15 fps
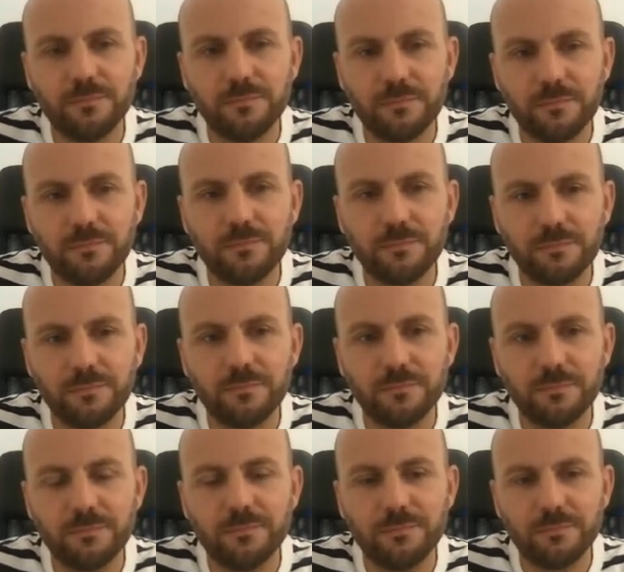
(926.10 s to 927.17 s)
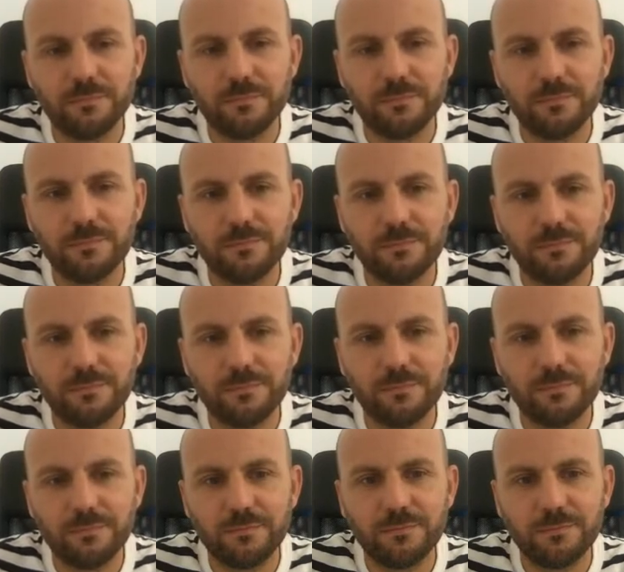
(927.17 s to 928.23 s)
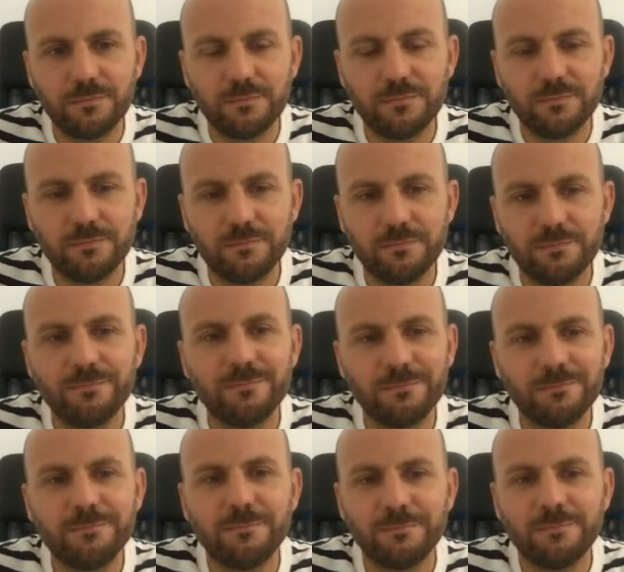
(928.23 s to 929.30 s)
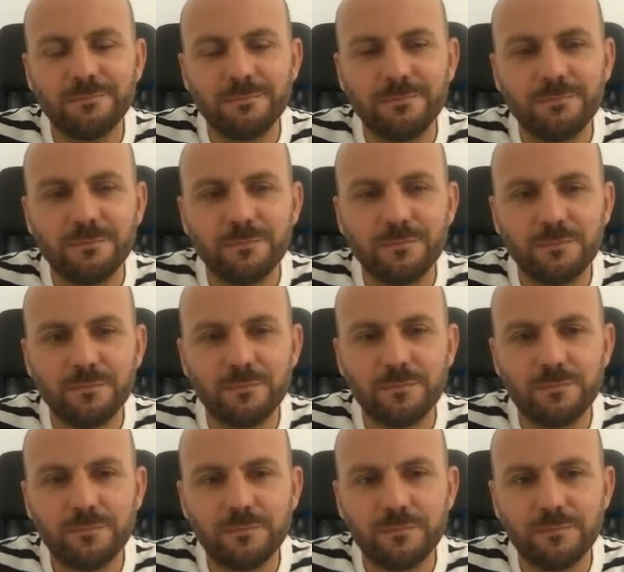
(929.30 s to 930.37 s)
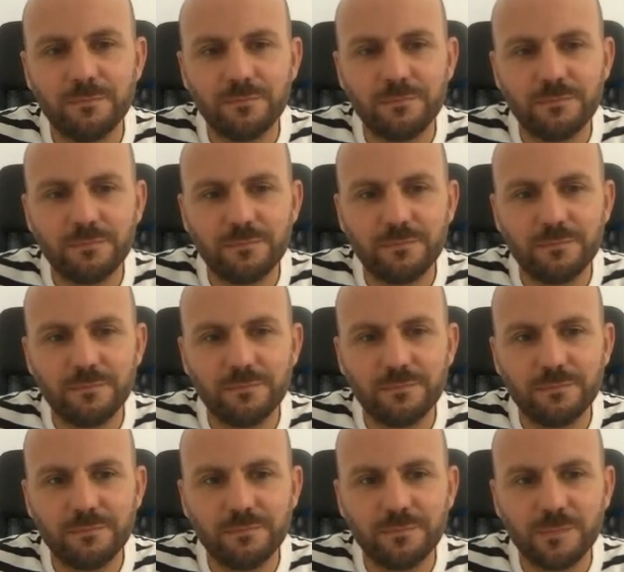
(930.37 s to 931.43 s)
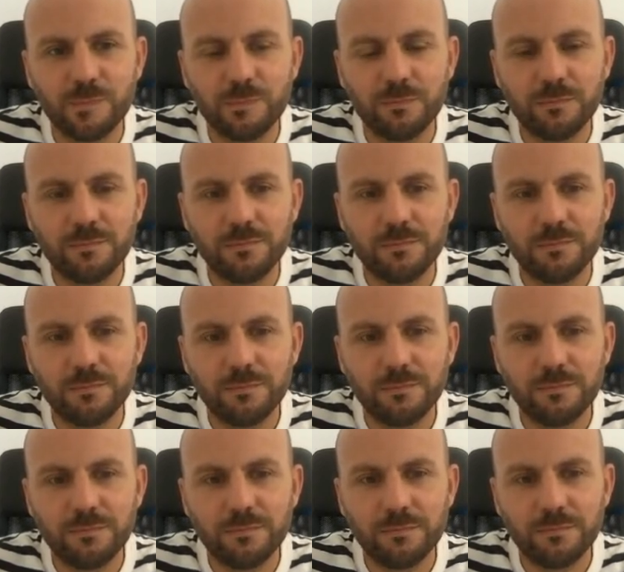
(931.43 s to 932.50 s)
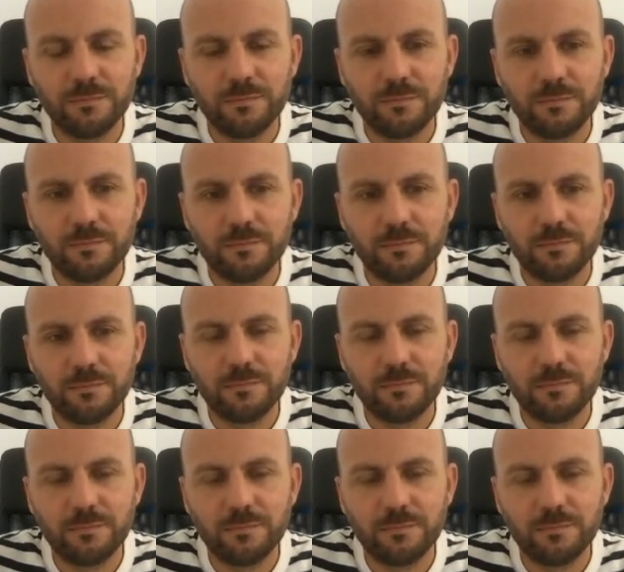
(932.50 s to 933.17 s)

(silent)